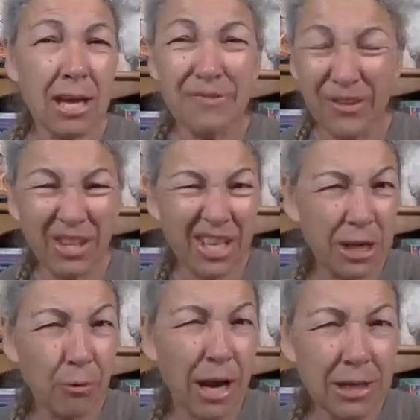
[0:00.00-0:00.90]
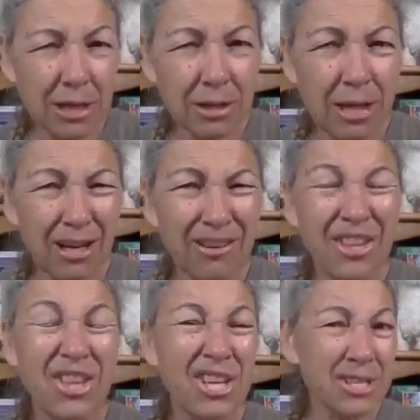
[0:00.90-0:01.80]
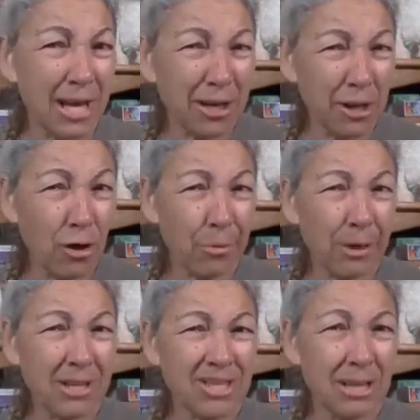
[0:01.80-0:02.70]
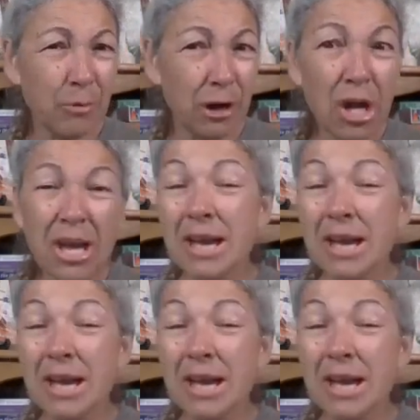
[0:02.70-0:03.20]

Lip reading: You feeling any grinding in there? Do you think he's got any arthritis anywhere?